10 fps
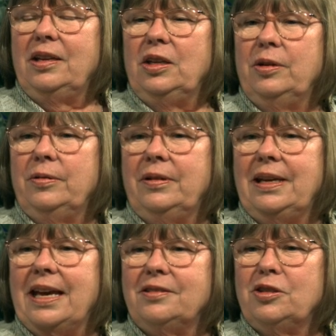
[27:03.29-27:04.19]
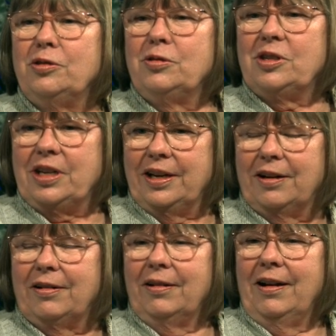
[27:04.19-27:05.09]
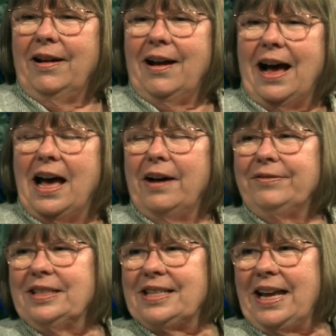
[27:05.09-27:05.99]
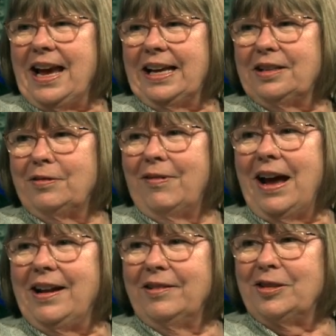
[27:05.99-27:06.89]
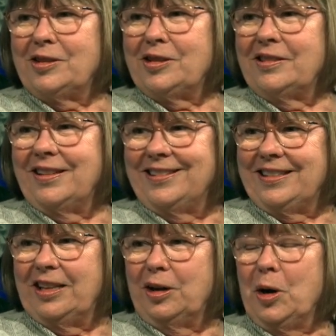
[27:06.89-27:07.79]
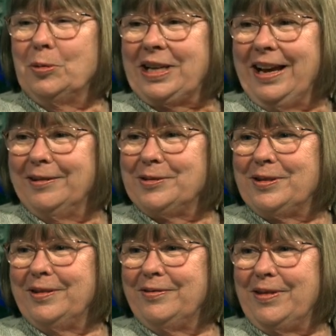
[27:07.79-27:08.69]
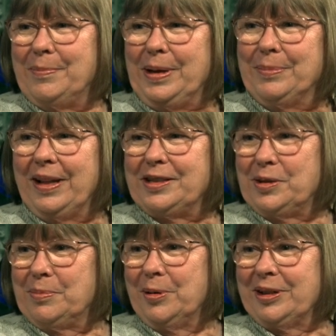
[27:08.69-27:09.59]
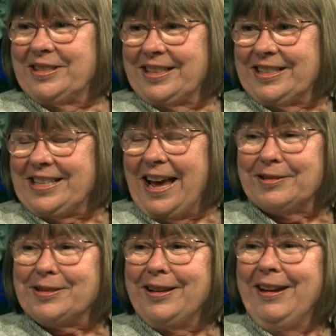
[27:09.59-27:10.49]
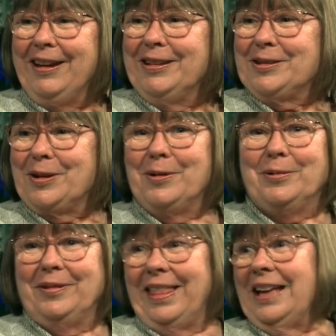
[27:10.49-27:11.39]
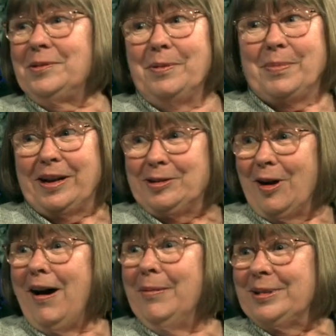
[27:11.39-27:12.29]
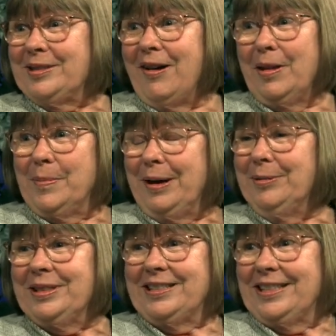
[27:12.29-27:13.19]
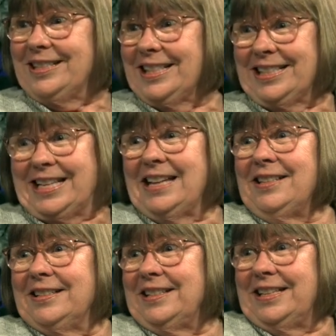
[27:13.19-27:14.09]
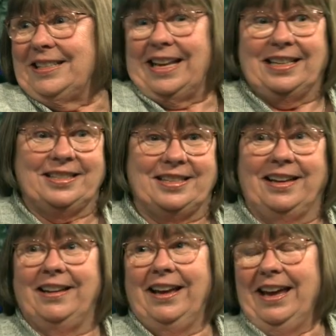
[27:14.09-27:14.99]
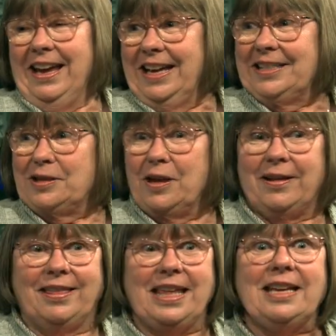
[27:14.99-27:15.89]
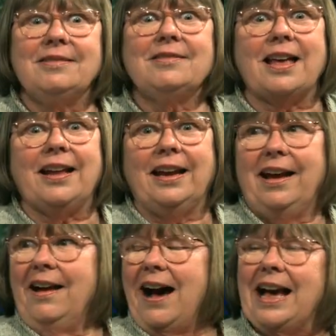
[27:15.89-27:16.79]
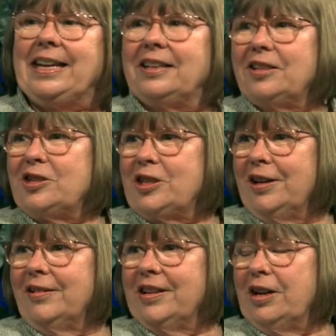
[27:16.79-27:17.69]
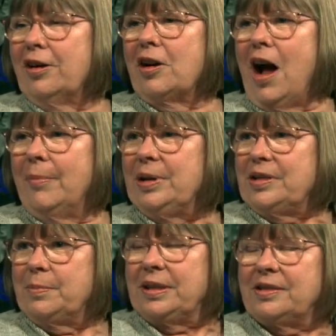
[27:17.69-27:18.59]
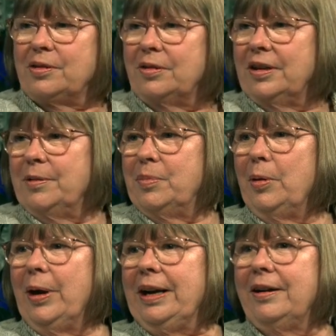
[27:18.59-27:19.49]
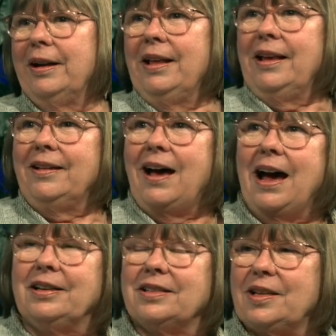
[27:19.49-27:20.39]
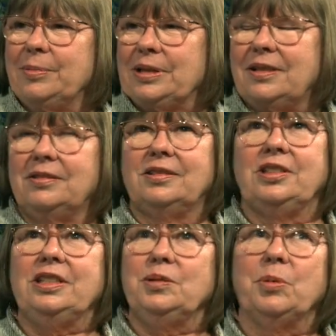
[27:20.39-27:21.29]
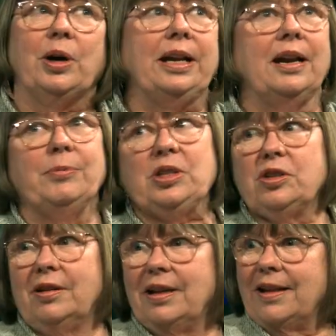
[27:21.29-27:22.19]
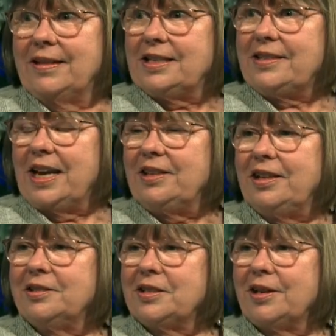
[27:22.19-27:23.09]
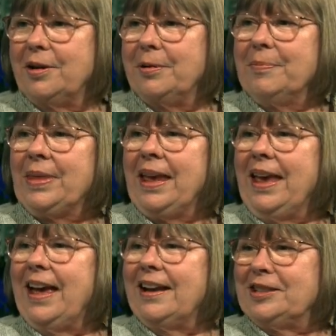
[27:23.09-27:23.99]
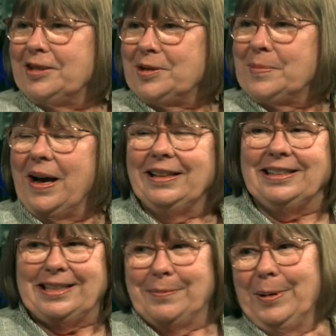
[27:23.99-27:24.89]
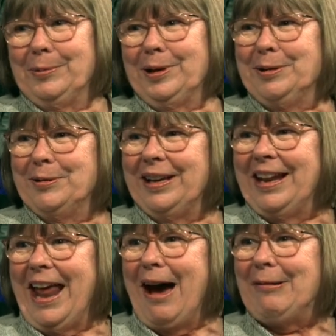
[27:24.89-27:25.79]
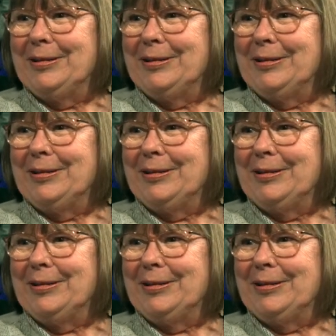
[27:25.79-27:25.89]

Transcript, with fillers: you get to share, I often say I get to ride on the the coattails of the people I support success. So that's what my job is all about. It's the successes. It's it's the right. it's the things that I get to share in their accomplishments. Or an employer hires someone and says, "Geez, Maureen, and we should have done this ten years ago," and I just smile and say, "But we're doing it now,